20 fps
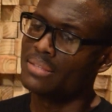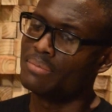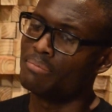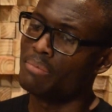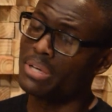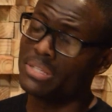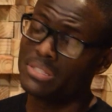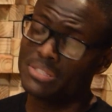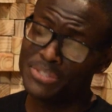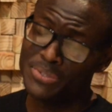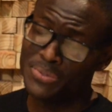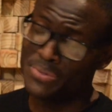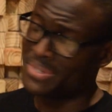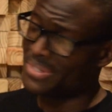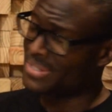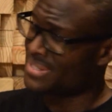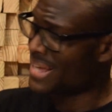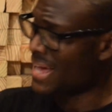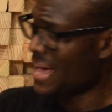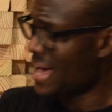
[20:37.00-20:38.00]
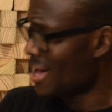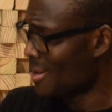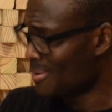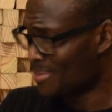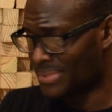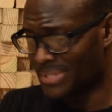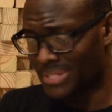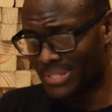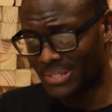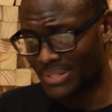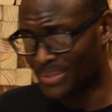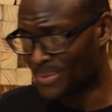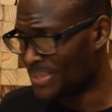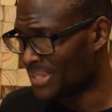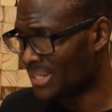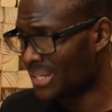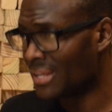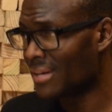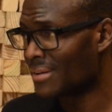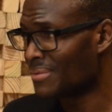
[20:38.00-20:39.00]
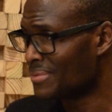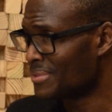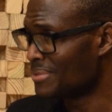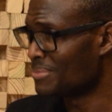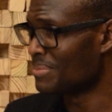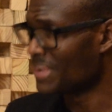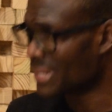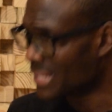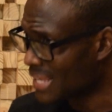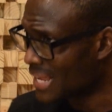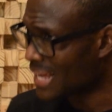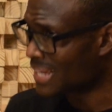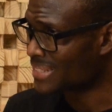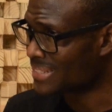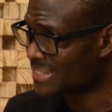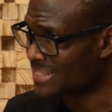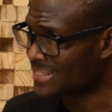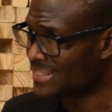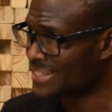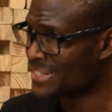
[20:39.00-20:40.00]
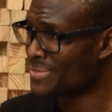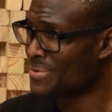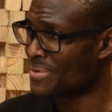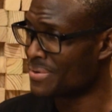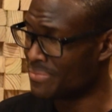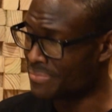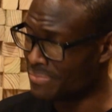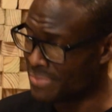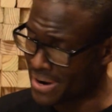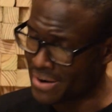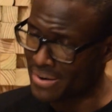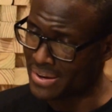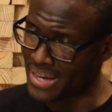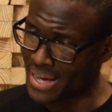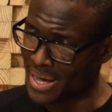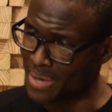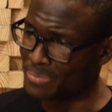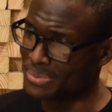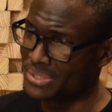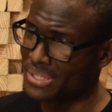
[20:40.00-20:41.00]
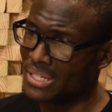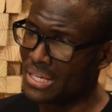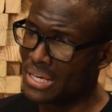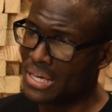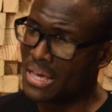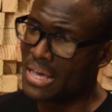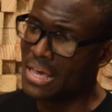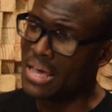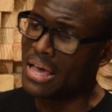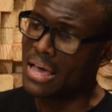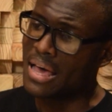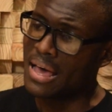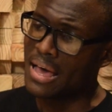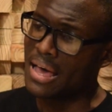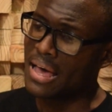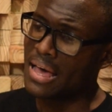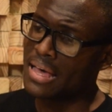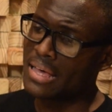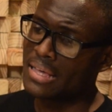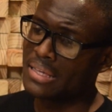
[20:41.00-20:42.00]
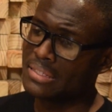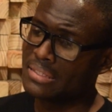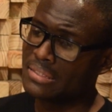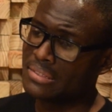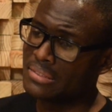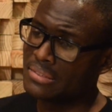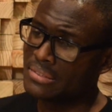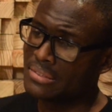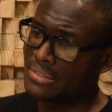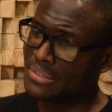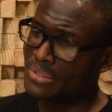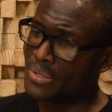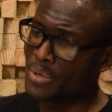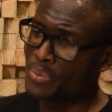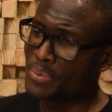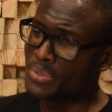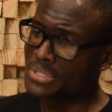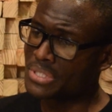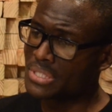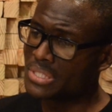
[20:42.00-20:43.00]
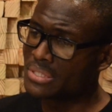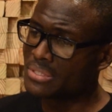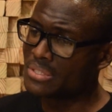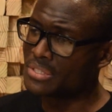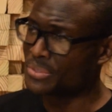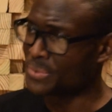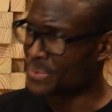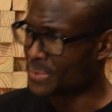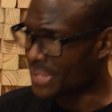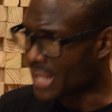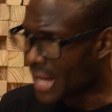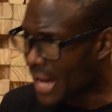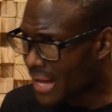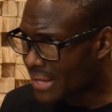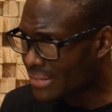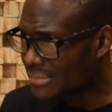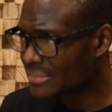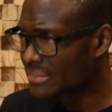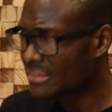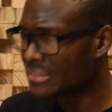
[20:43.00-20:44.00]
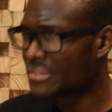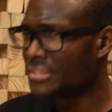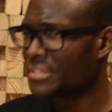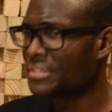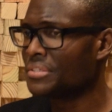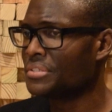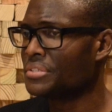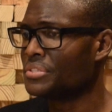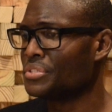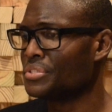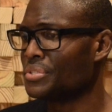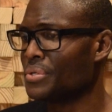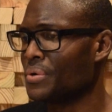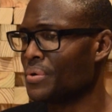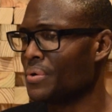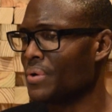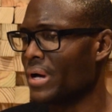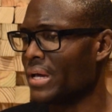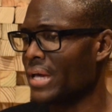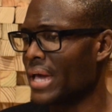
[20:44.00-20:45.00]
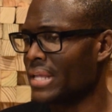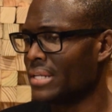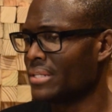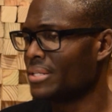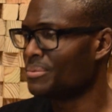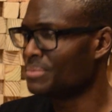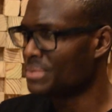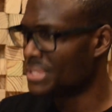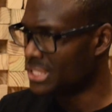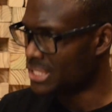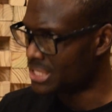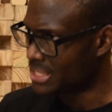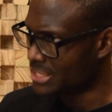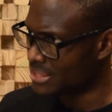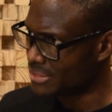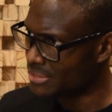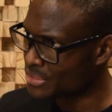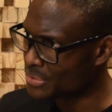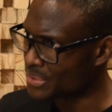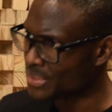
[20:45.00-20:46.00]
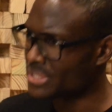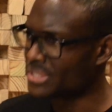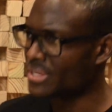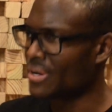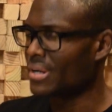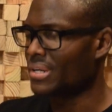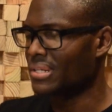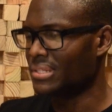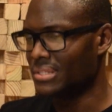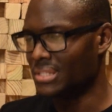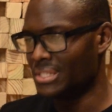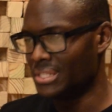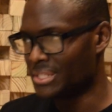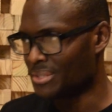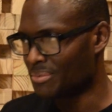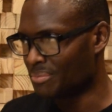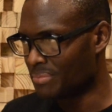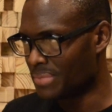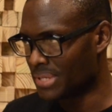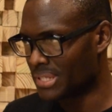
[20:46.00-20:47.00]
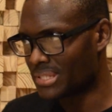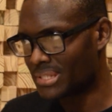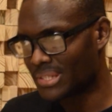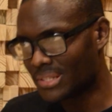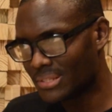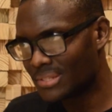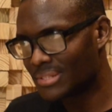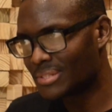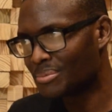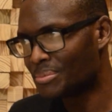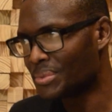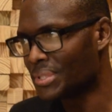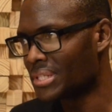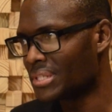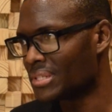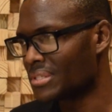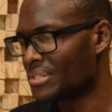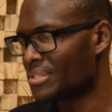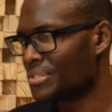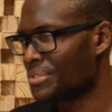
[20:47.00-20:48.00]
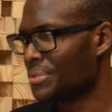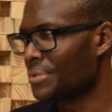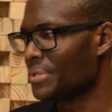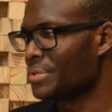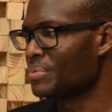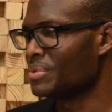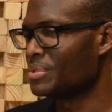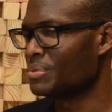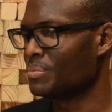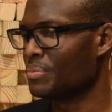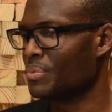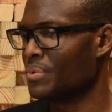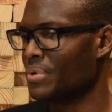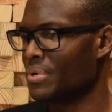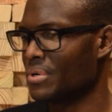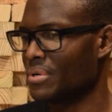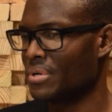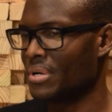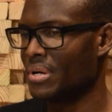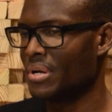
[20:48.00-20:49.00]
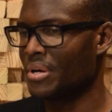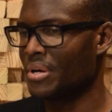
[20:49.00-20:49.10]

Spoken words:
My students absolutely loved my classes. They were very happy, and you know, it was good to know that. So I ended up teaching. So I started teaching business because, you know, it was more